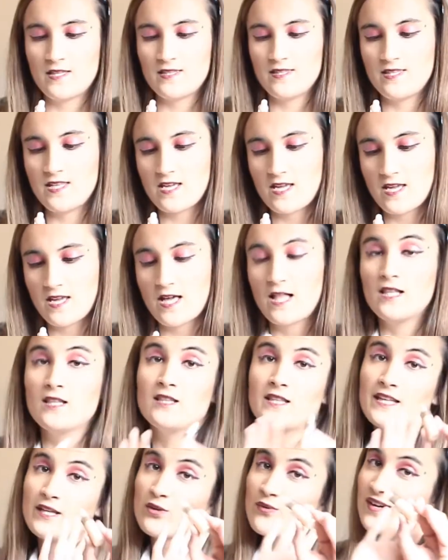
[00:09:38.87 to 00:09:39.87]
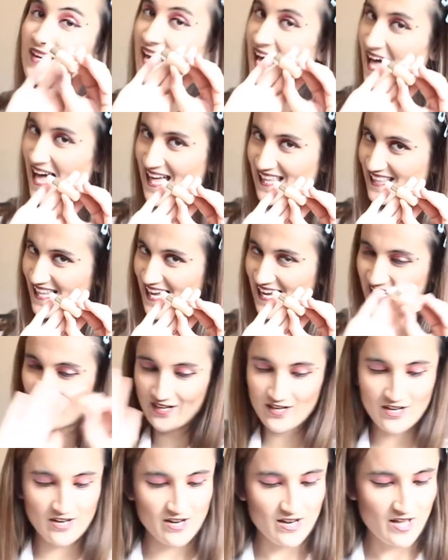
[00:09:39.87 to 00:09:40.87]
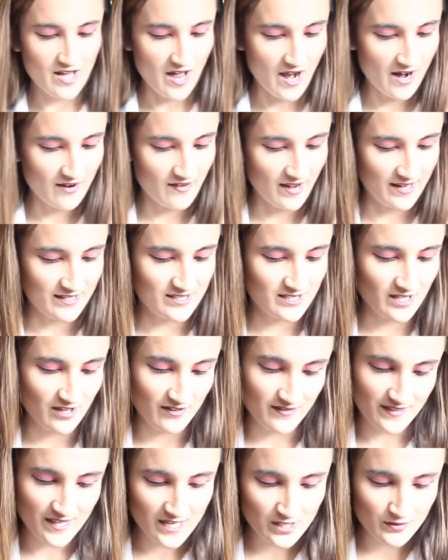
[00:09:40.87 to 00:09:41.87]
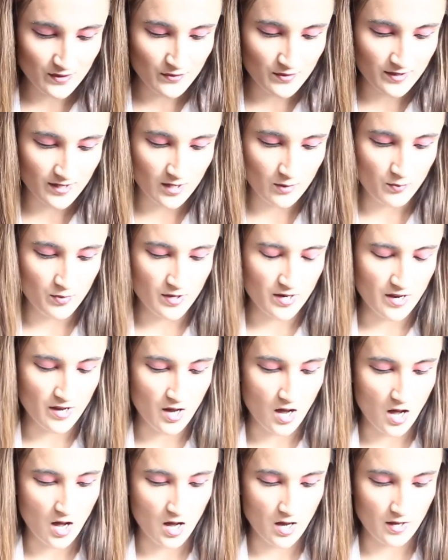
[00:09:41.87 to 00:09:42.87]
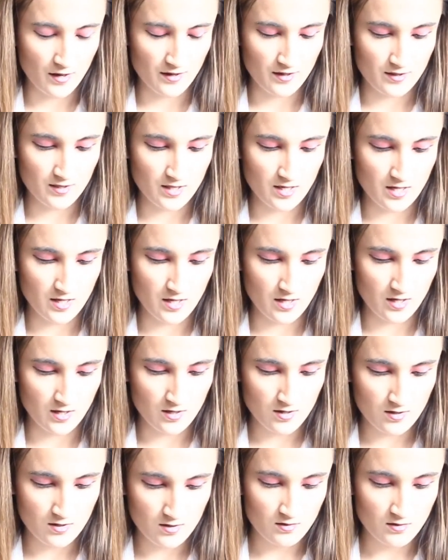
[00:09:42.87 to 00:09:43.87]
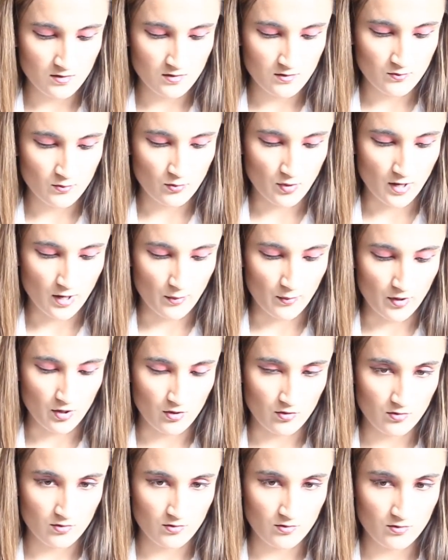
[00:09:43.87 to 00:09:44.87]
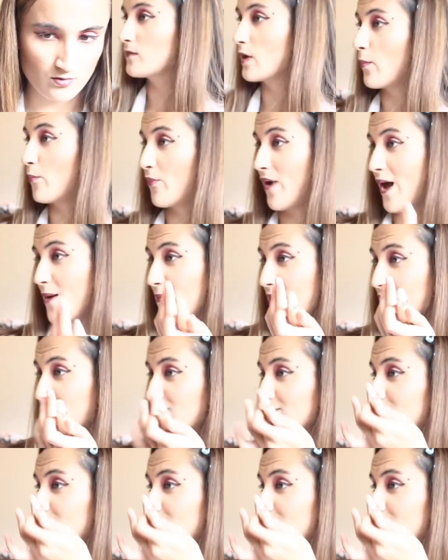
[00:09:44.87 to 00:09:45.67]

the liquid highlighter. Alright, so on this one we're going to put it on the brow bone. Brow bone?